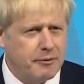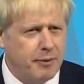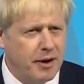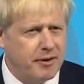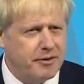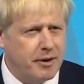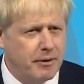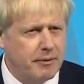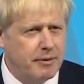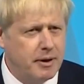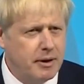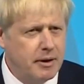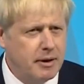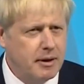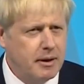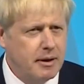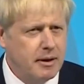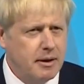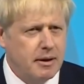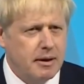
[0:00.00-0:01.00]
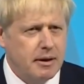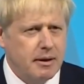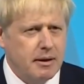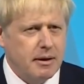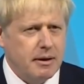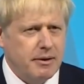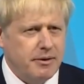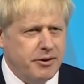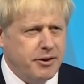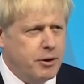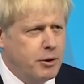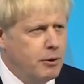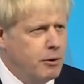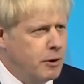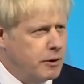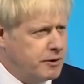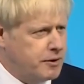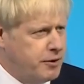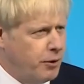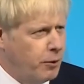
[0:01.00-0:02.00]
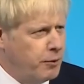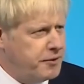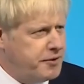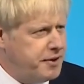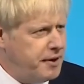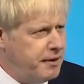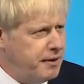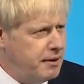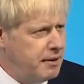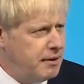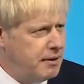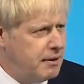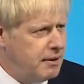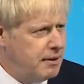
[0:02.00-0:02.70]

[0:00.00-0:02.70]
myself, do you look daunted?